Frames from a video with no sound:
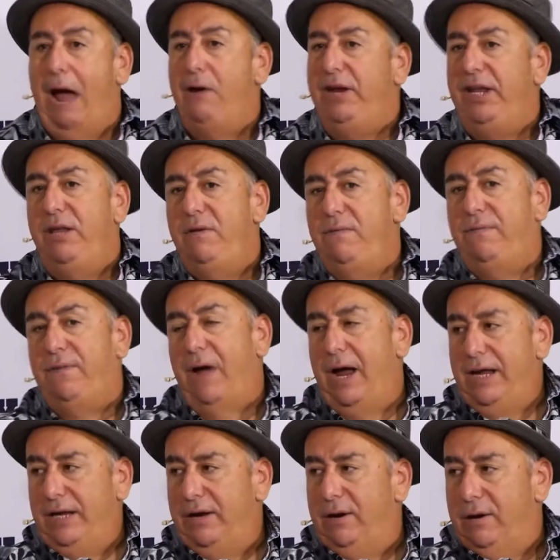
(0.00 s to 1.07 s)
How do you
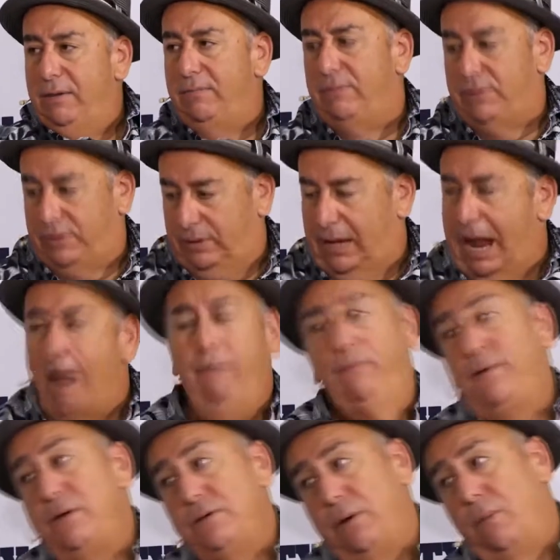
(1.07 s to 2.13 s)
find
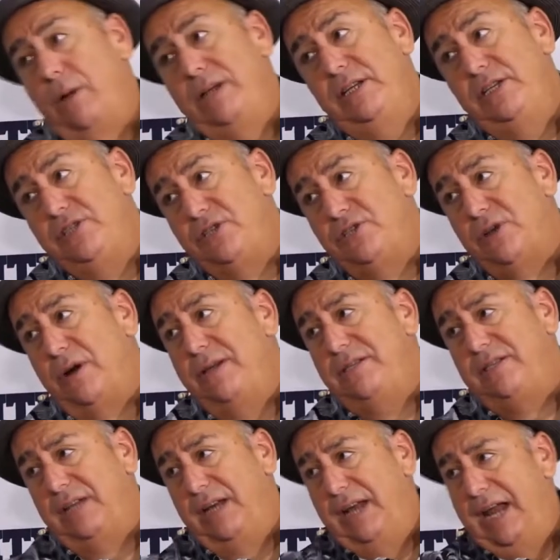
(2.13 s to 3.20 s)
first of all, when did you
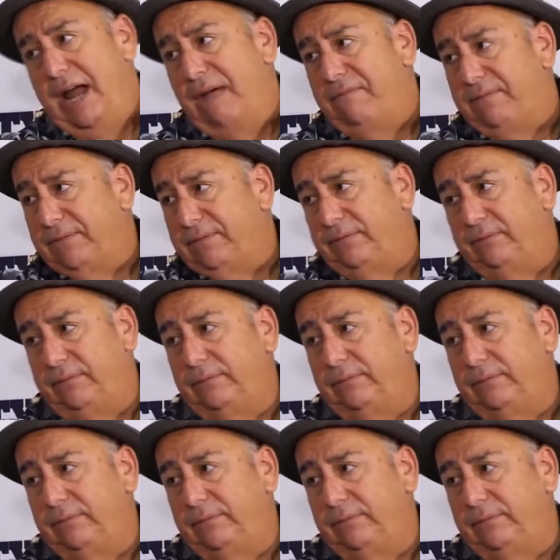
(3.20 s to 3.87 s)
join CDF?